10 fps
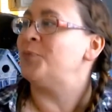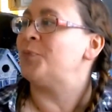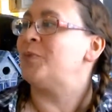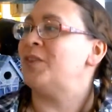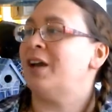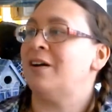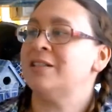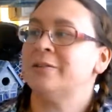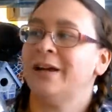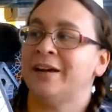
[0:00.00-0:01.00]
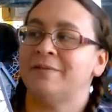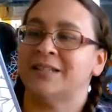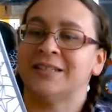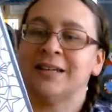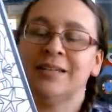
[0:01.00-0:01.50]
They also have
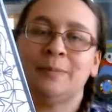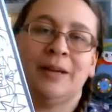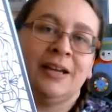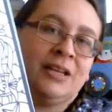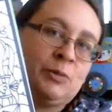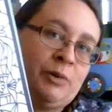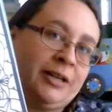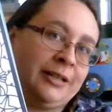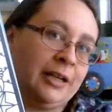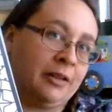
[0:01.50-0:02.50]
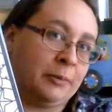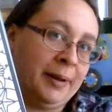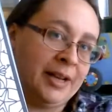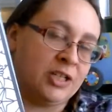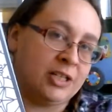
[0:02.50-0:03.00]
this nice page, brightly colored
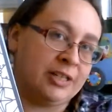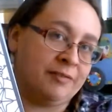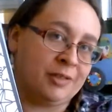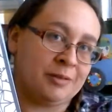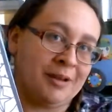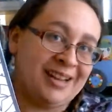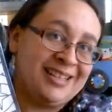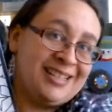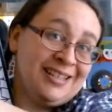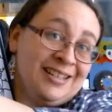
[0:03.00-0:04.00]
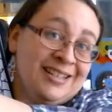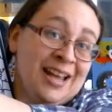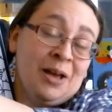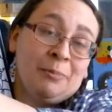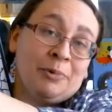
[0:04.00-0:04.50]
page to give you some ideas,
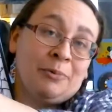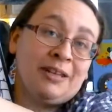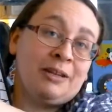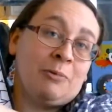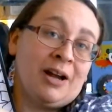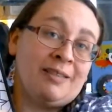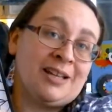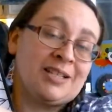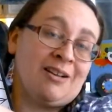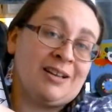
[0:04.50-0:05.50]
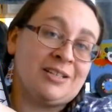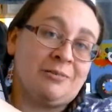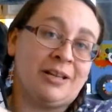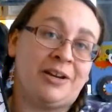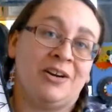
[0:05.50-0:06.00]
but really why that's also
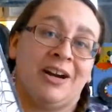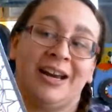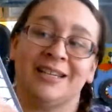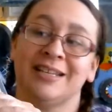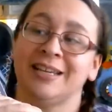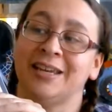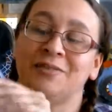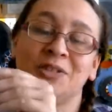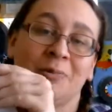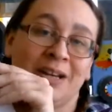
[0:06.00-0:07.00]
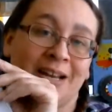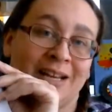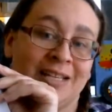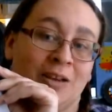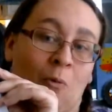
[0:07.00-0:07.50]
there is it gives you a
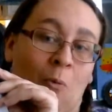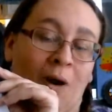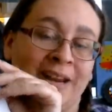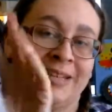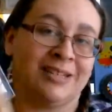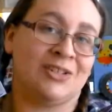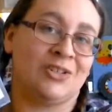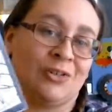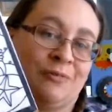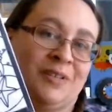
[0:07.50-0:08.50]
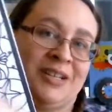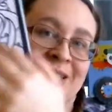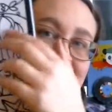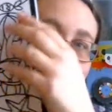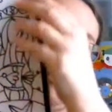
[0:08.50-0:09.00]
nice white surface
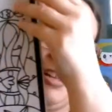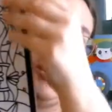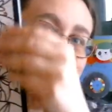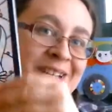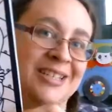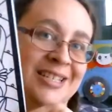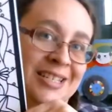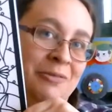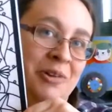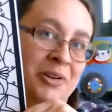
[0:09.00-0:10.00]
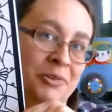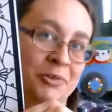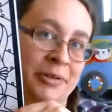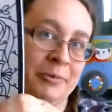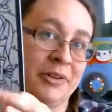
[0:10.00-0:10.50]
so that you can see what you're
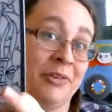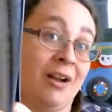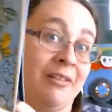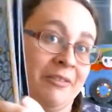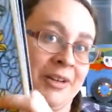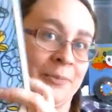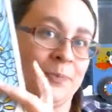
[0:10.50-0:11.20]
doing when you're coloring.